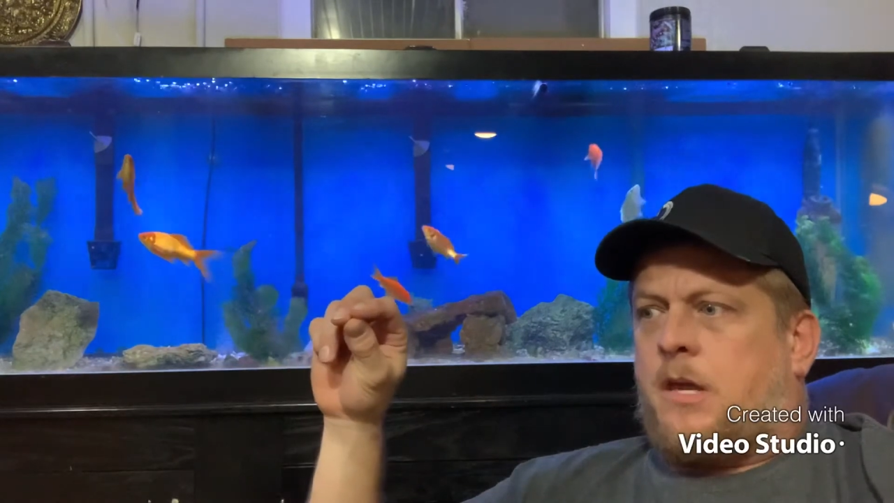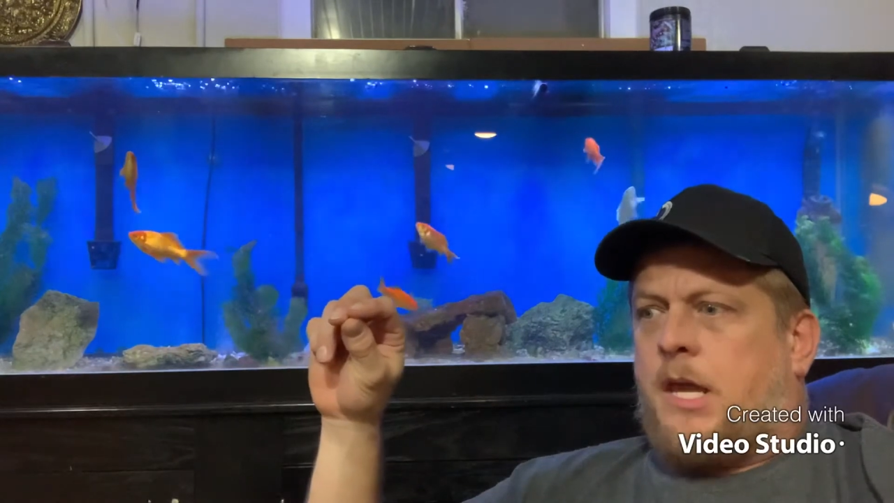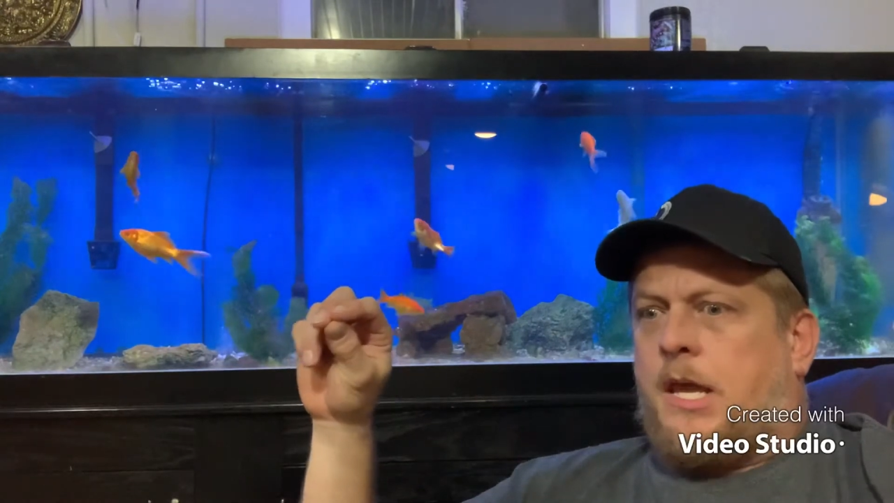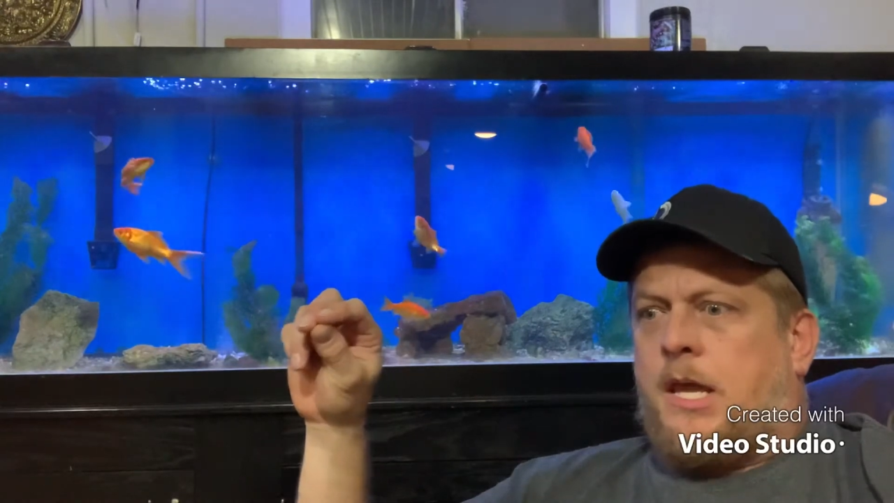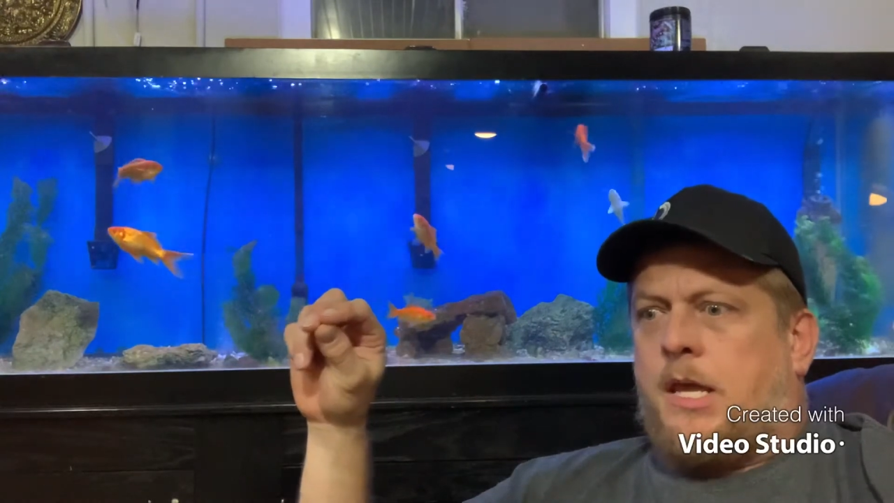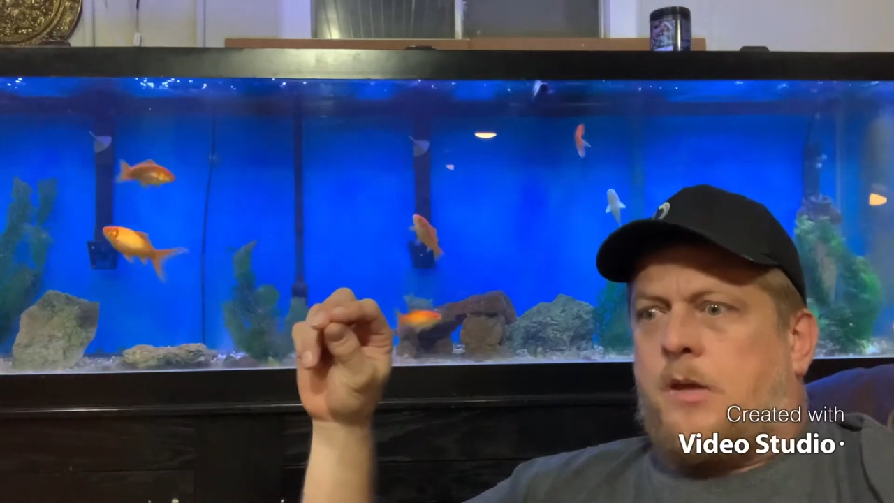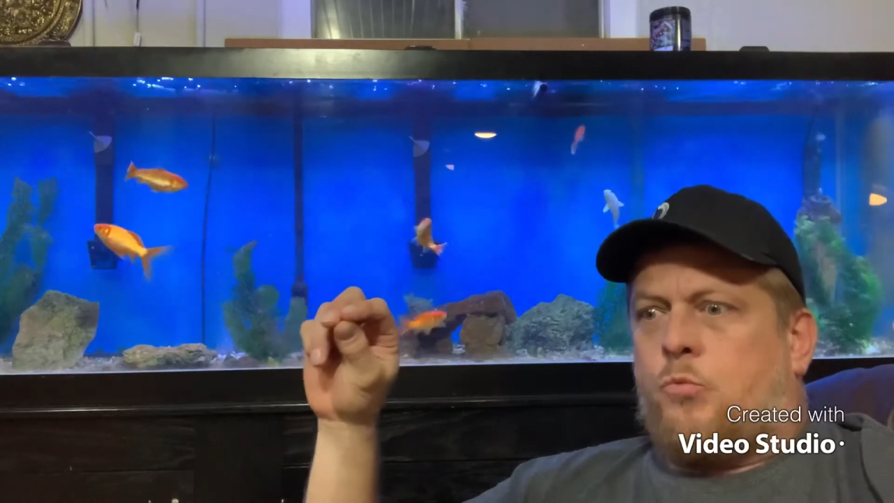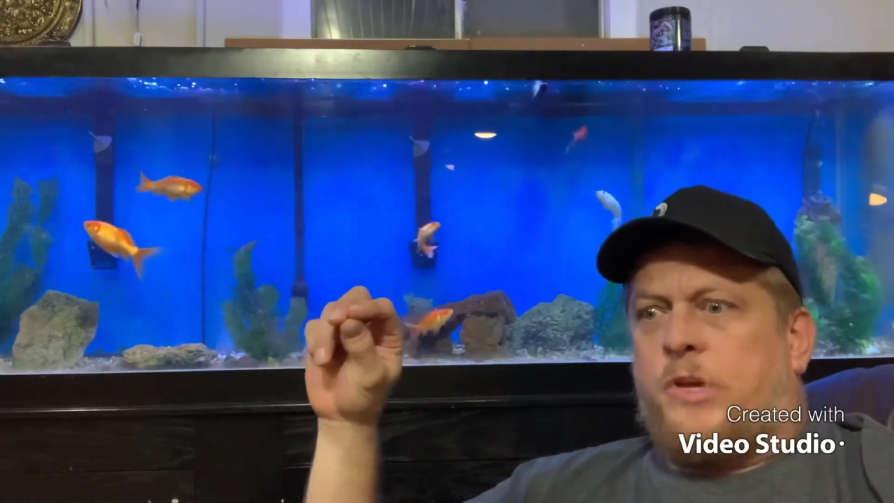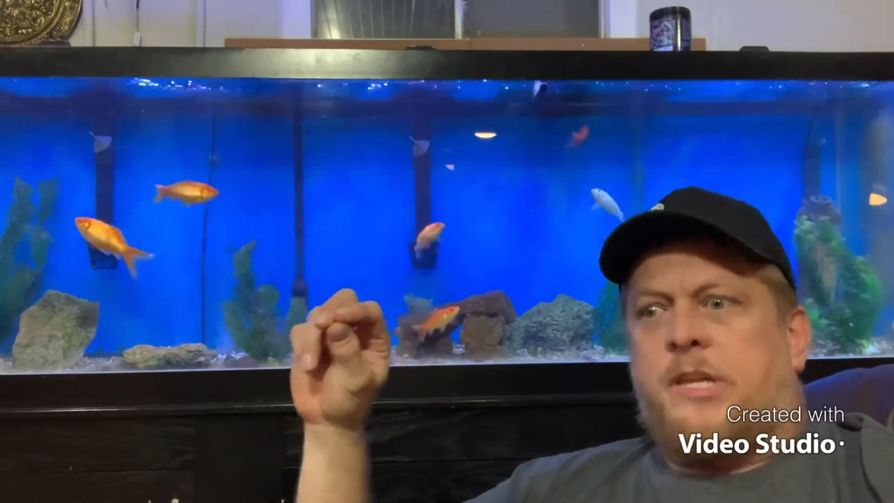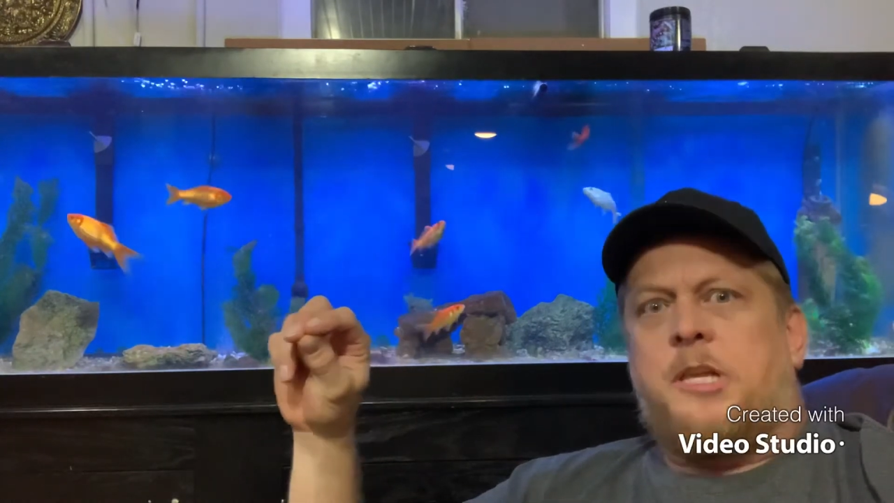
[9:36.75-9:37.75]
a
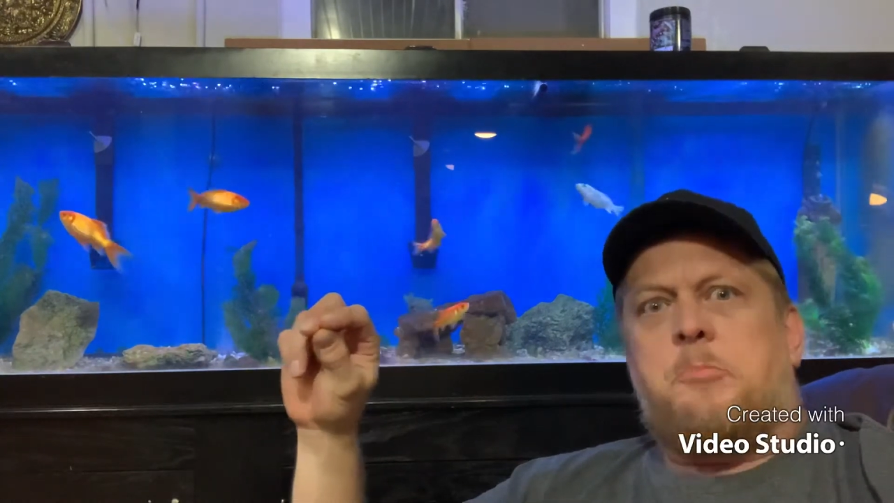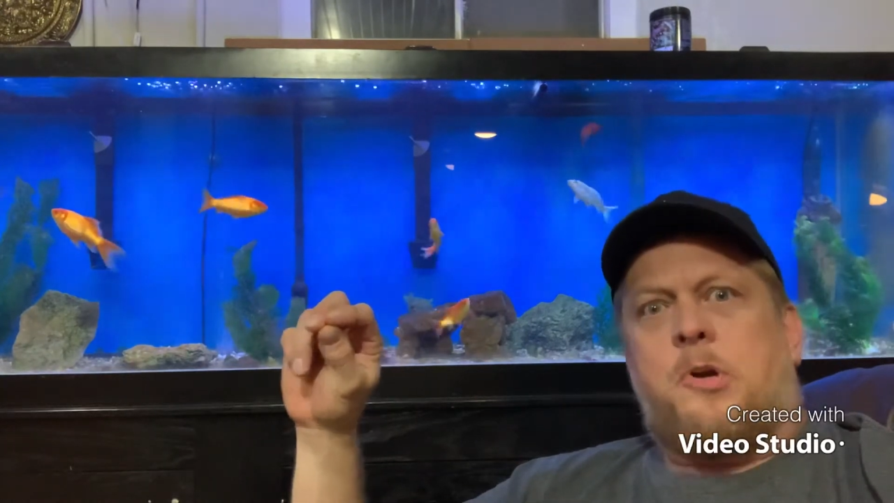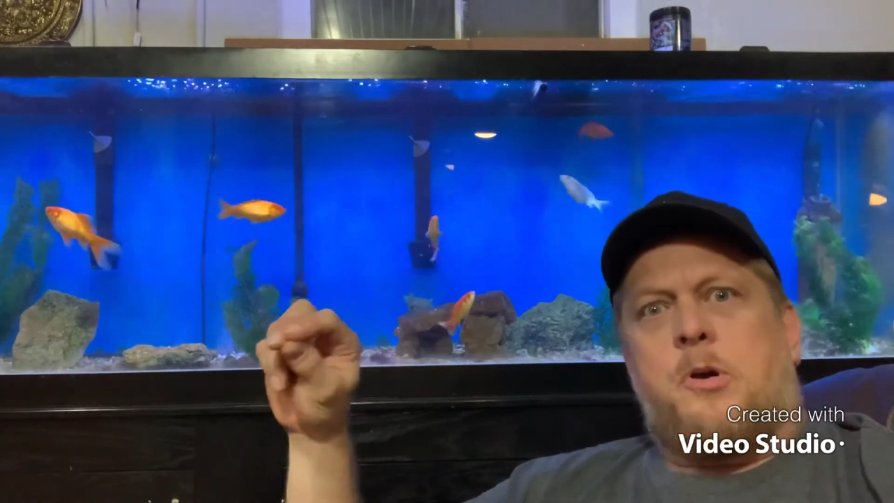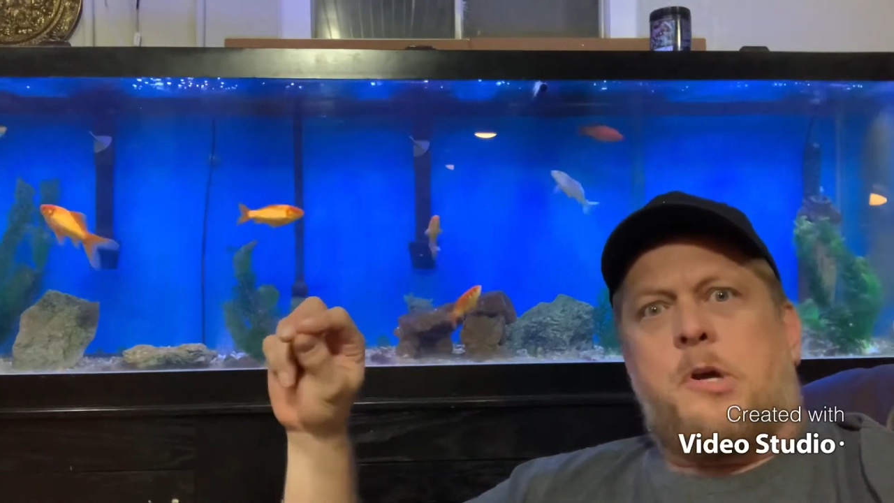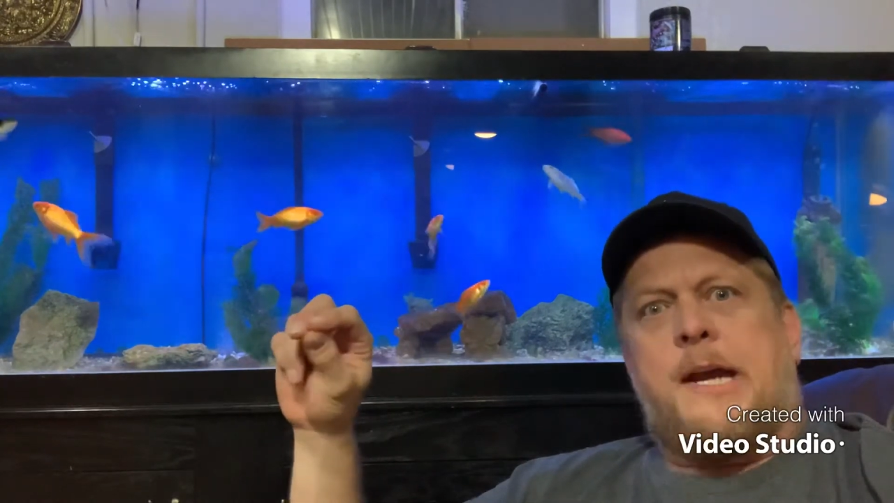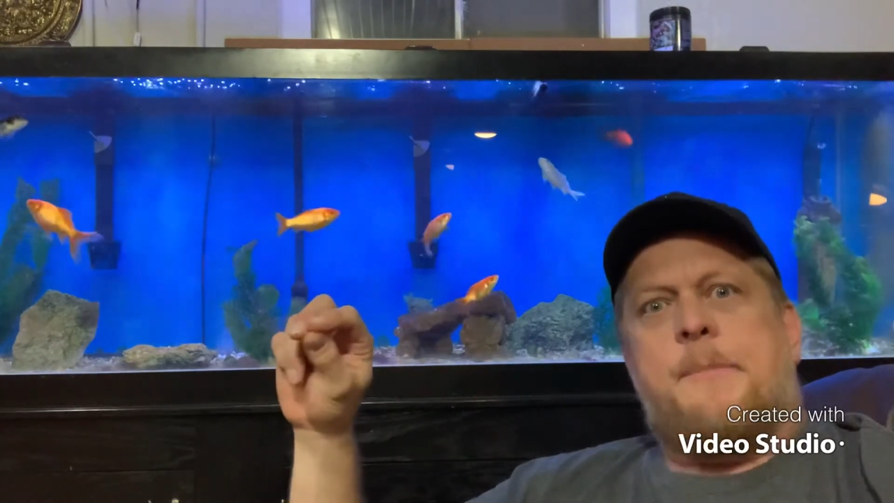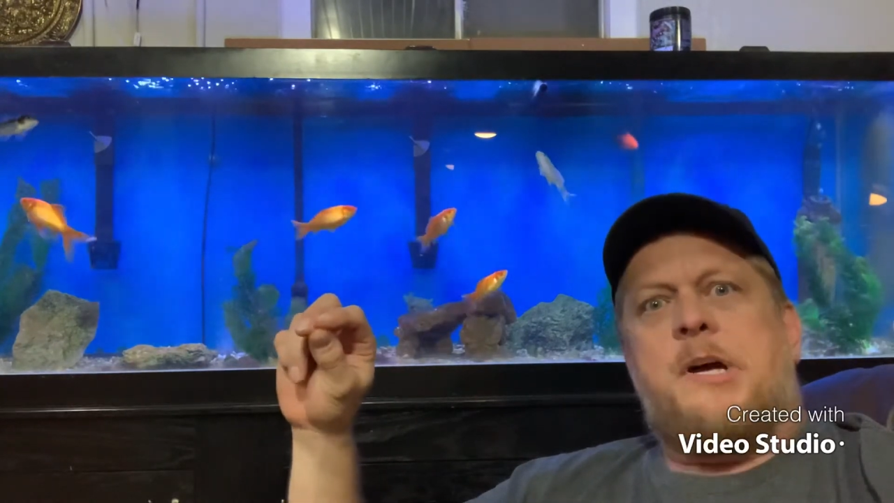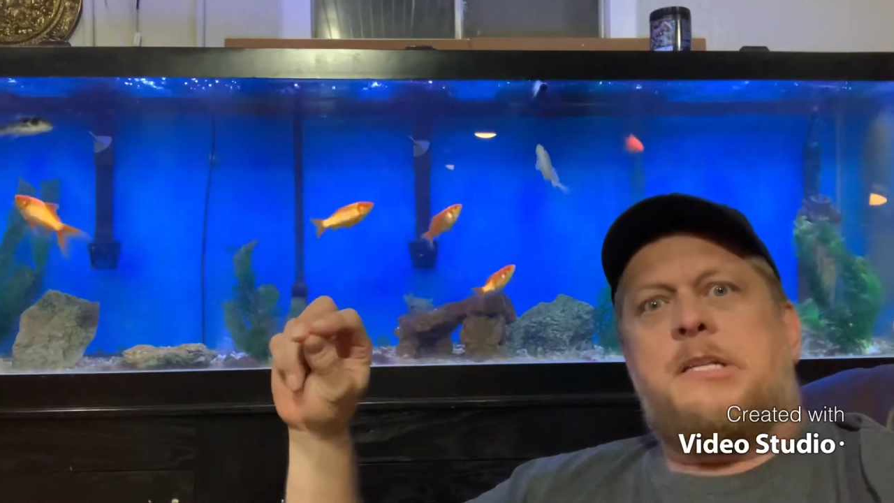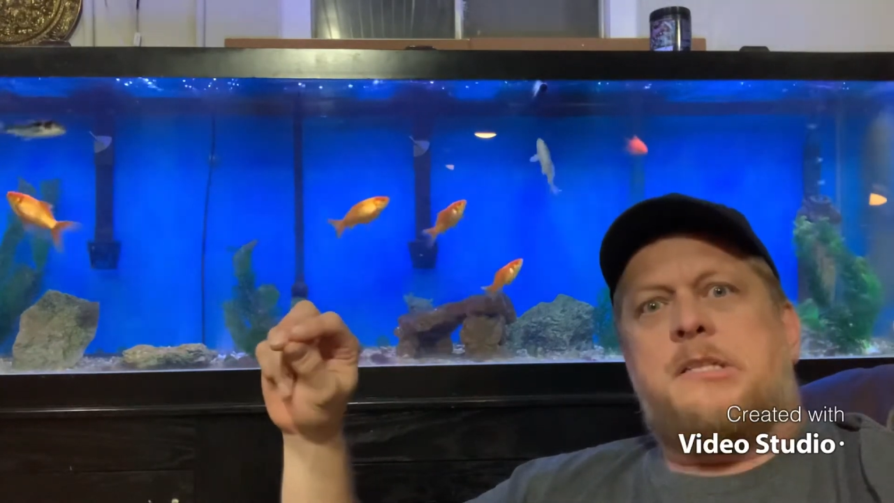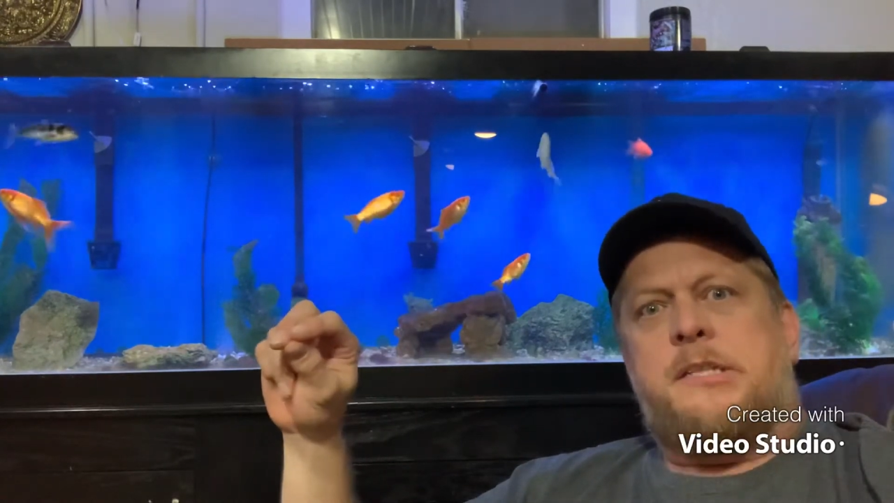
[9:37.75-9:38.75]
weekly program
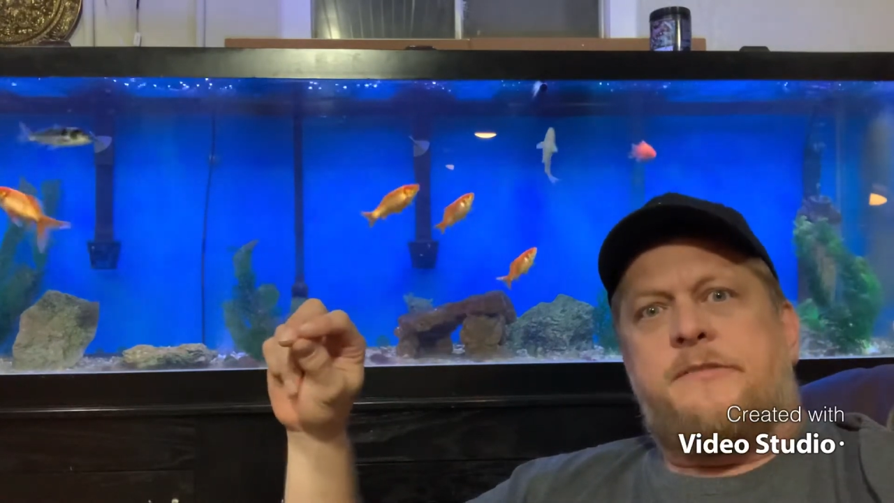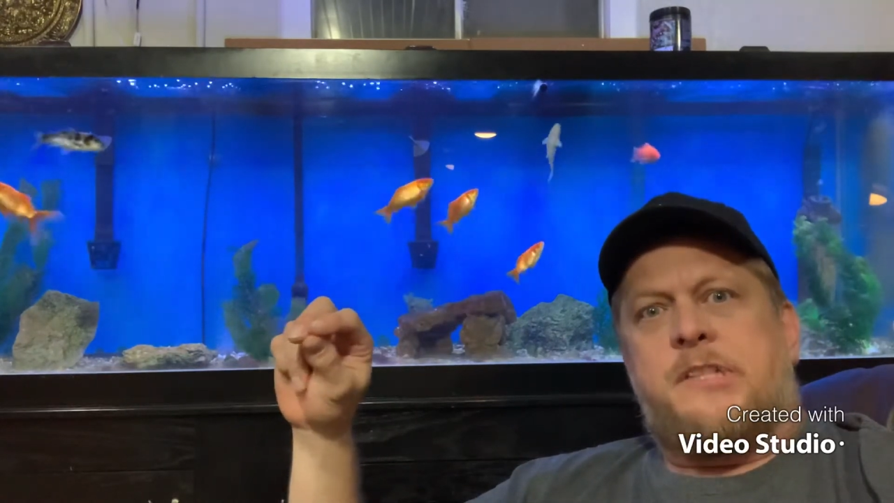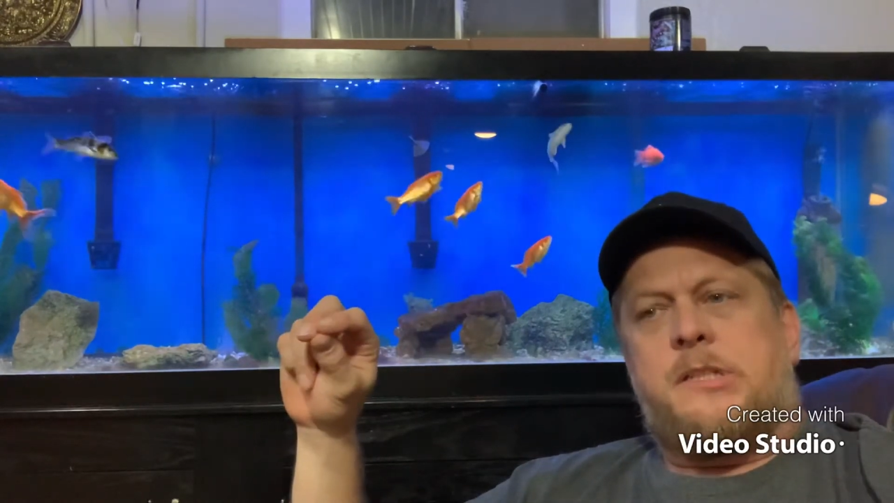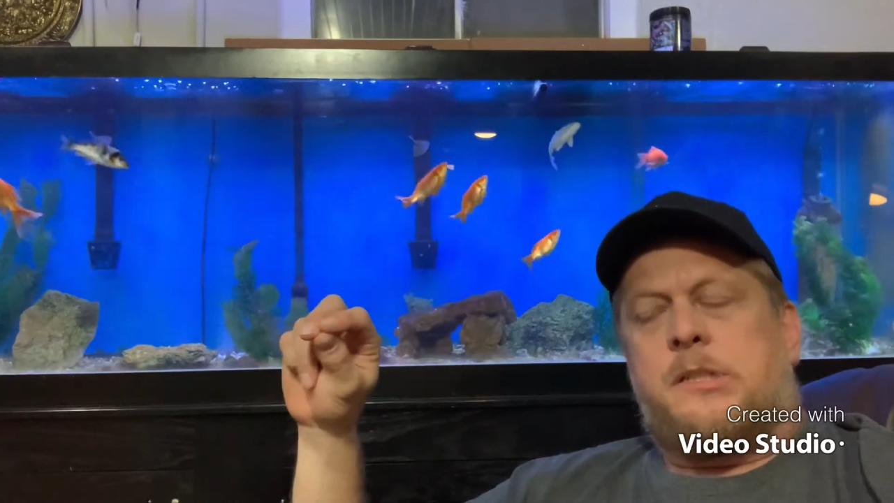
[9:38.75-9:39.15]
on TV.